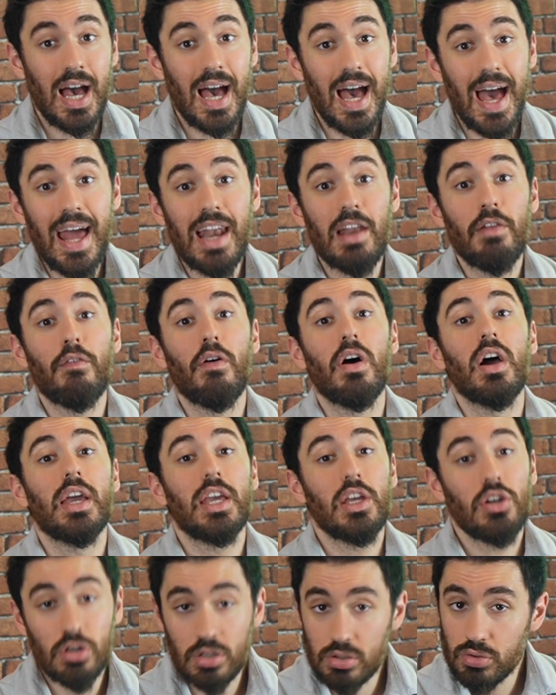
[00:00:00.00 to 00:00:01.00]
and
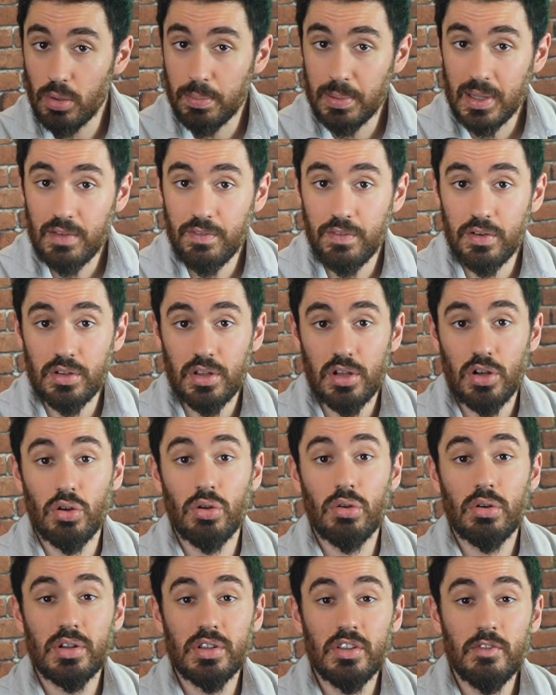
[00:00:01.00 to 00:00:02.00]
in order to apply for the
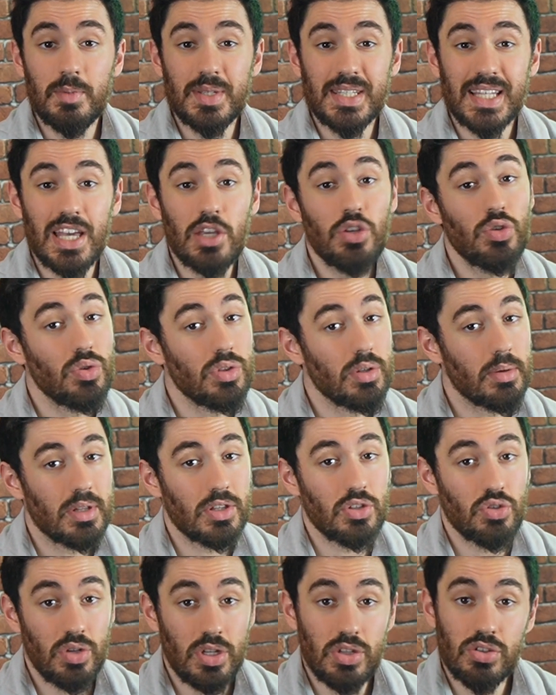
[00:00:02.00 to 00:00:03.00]
non-lucrative visa, you
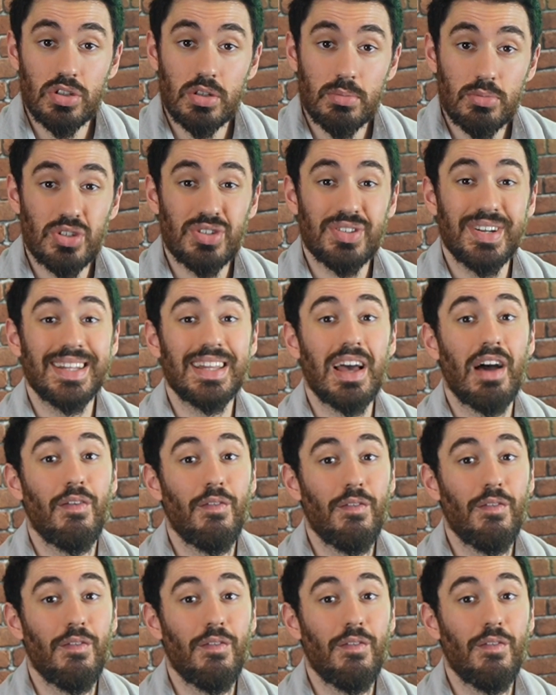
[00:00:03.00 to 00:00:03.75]
need to demonstrate